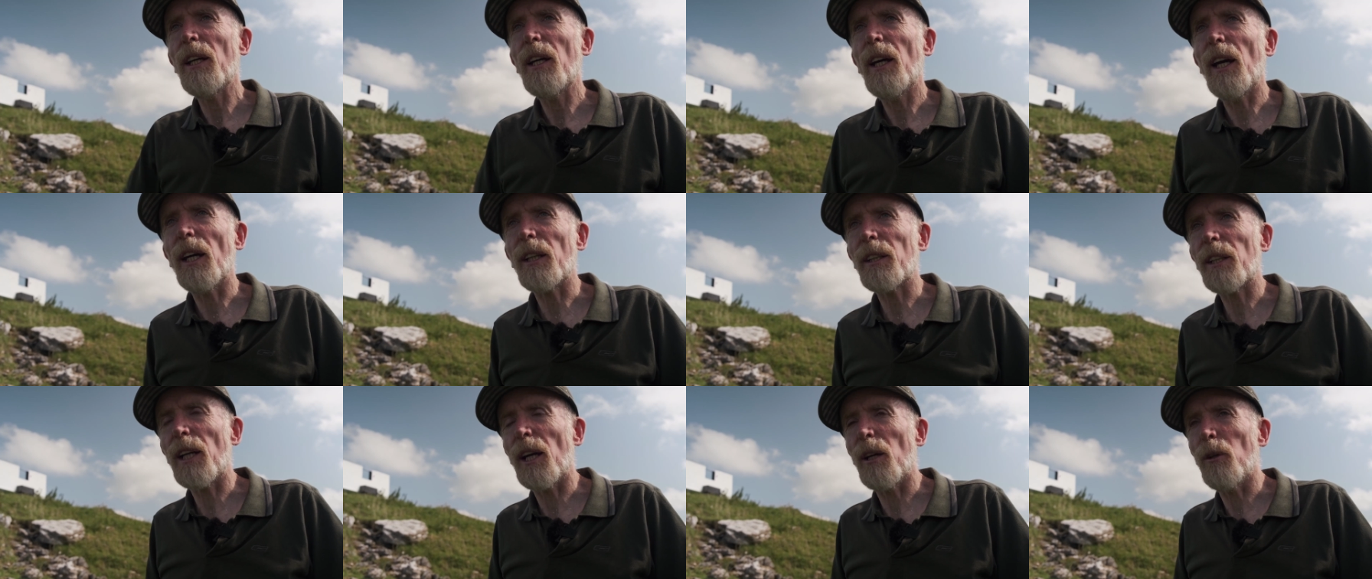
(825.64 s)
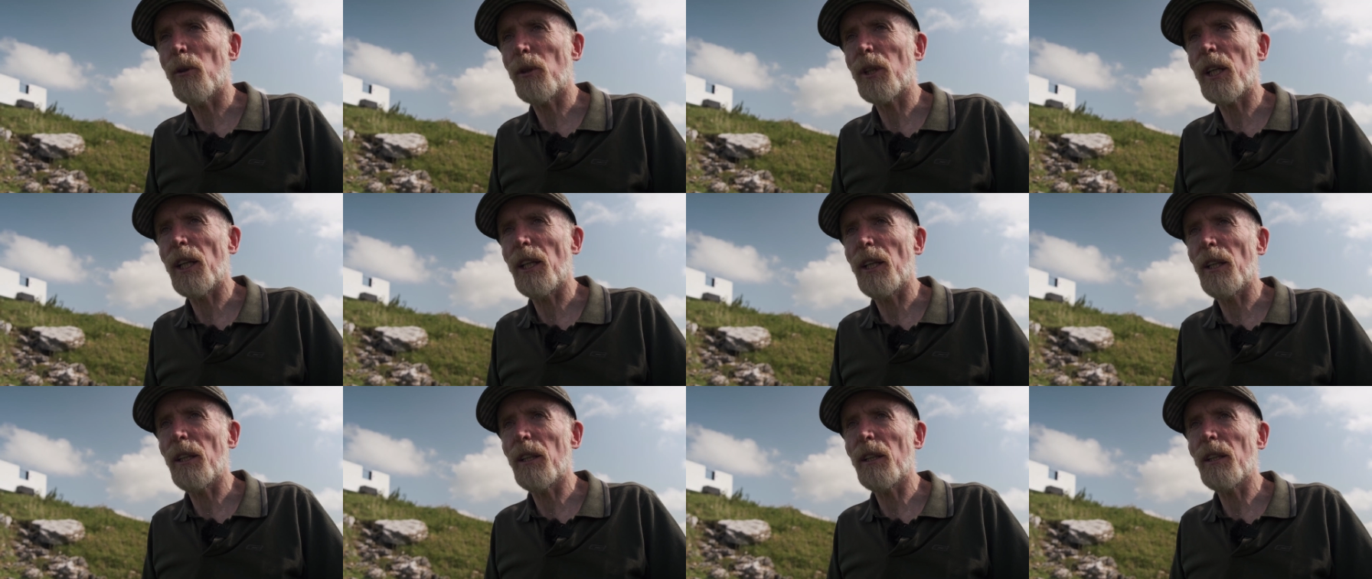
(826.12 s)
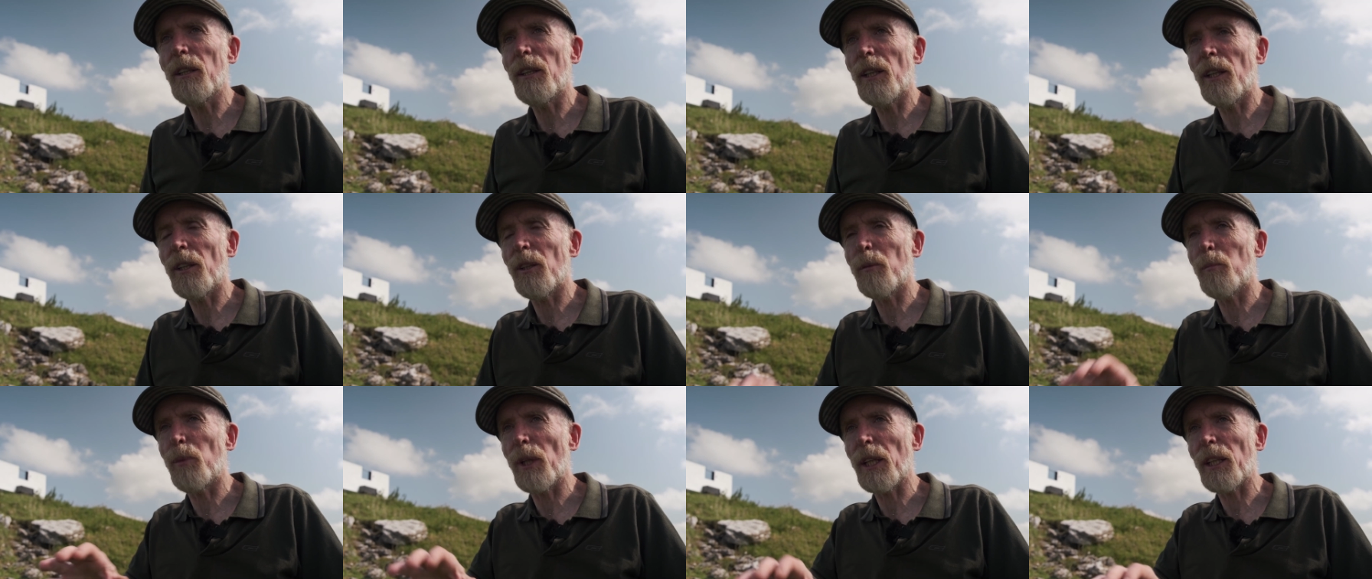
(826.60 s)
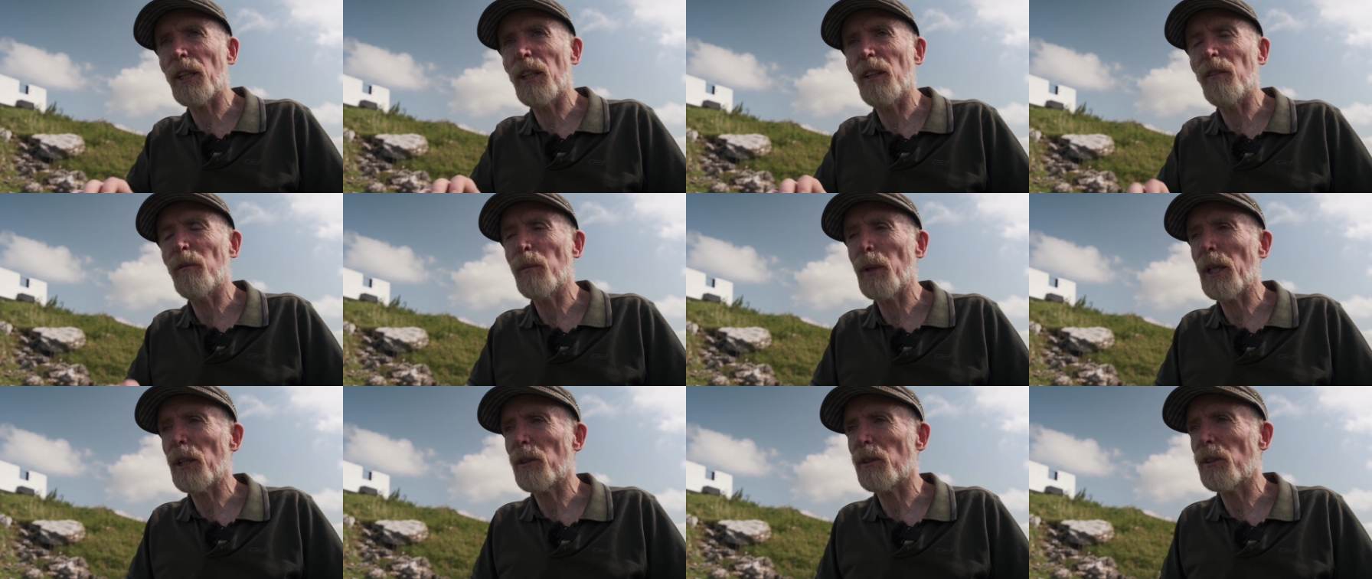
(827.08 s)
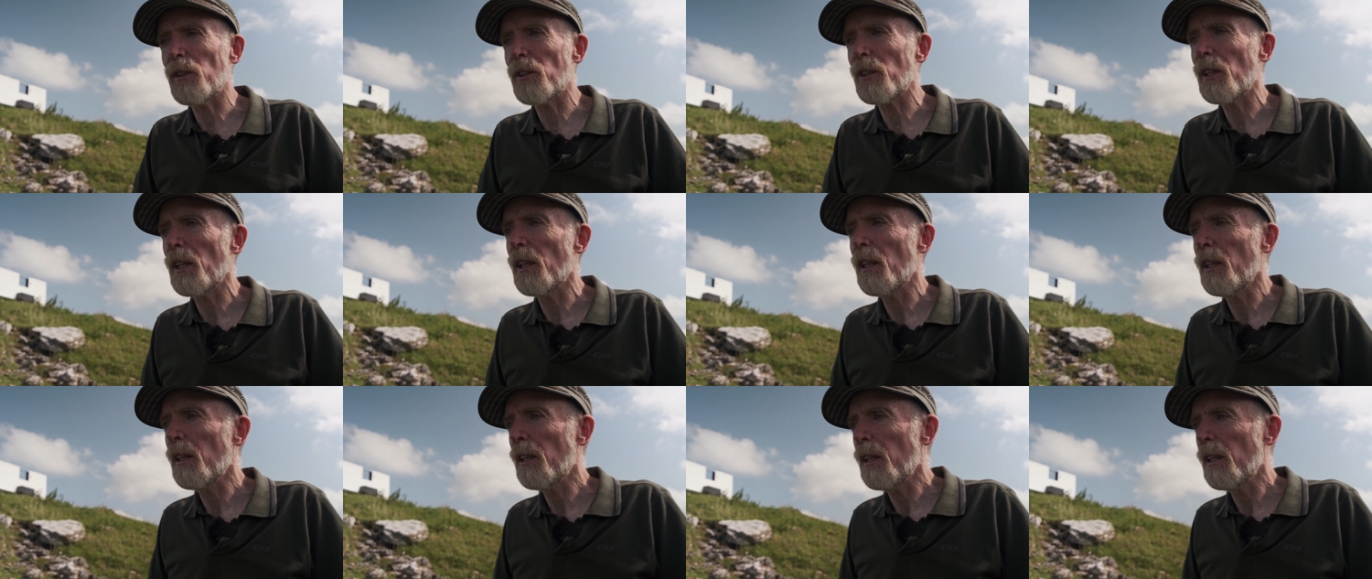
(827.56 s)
at Carrowkeel in the Brickleaf Mountains.